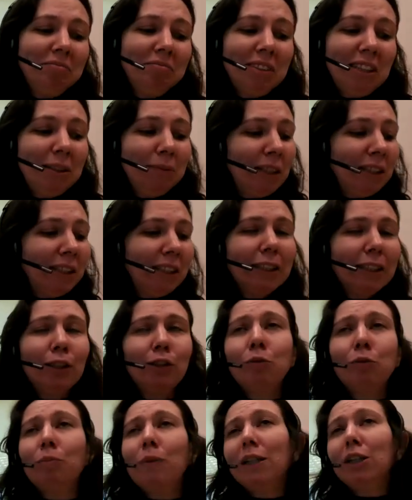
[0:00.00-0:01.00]
pretty much there is
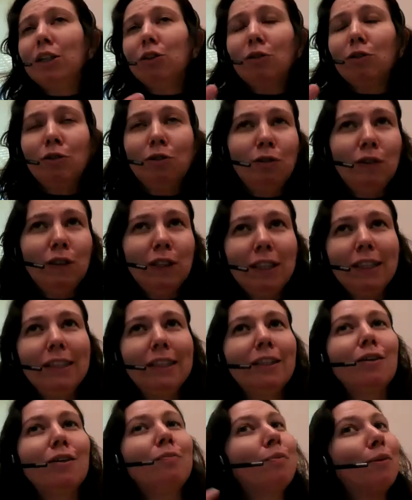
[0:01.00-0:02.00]
not much to do with it.
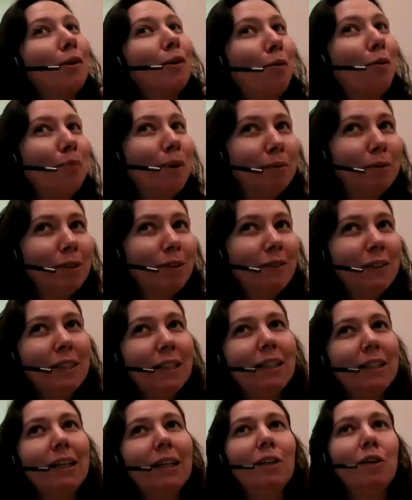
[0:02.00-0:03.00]
There are problems with
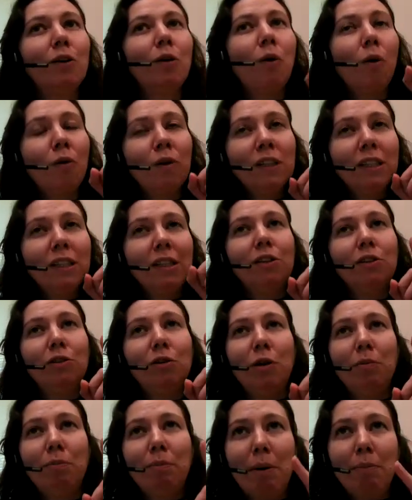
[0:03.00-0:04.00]
it. And you always need
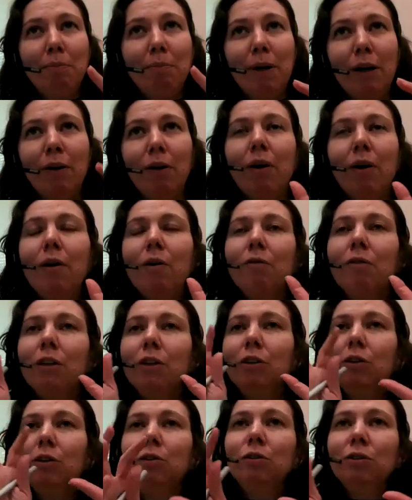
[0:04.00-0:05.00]
to remember,
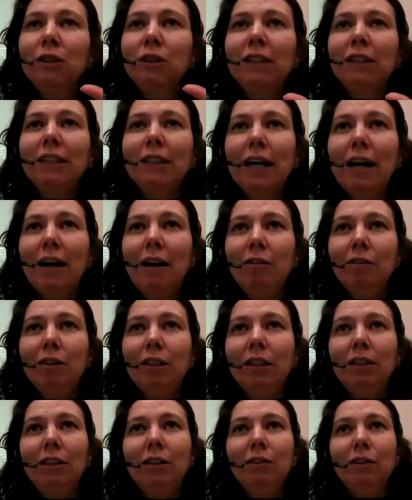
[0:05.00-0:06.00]
when you do this
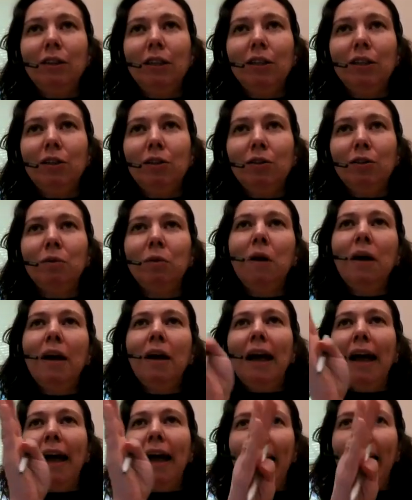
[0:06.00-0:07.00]
counting, you need to
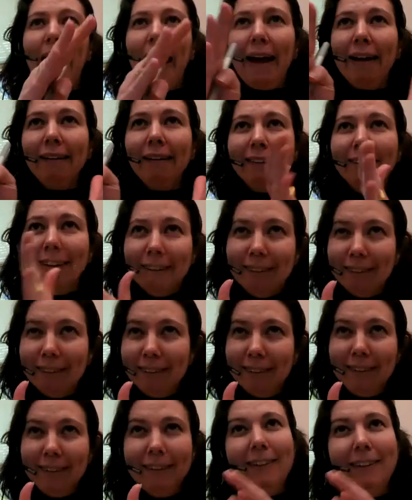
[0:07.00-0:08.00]
add
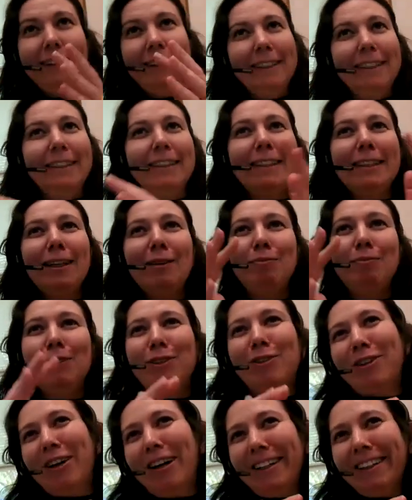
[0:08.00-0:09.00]
and
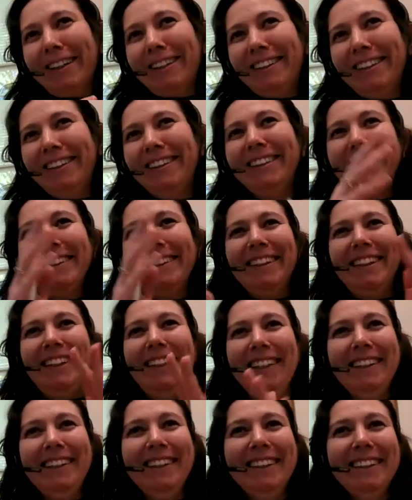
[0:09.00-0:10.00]
subtract.
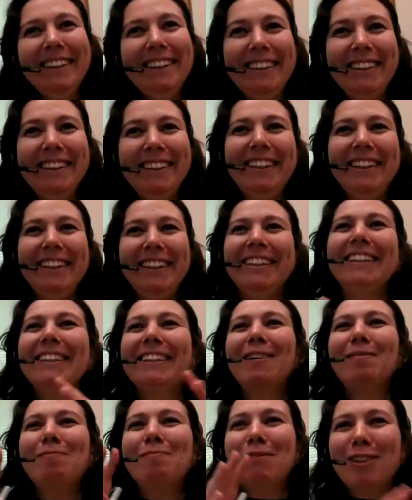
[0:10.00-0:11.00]
Add and
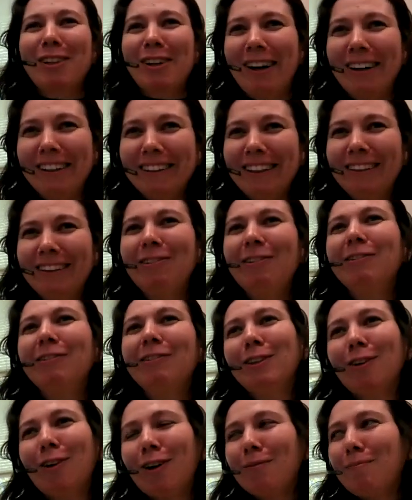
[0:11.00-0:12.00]
subtract. And we
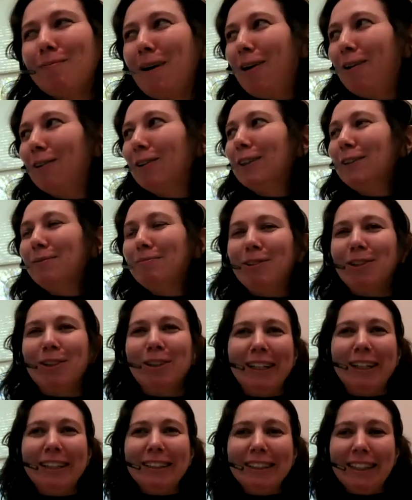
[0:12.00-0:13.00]
will talk about it
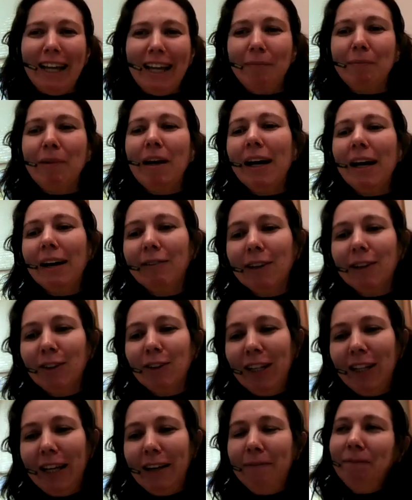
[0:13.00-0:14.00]
more next time. Have a
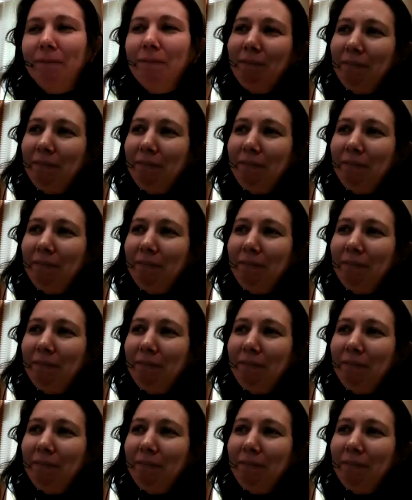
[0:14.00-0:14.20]
good day.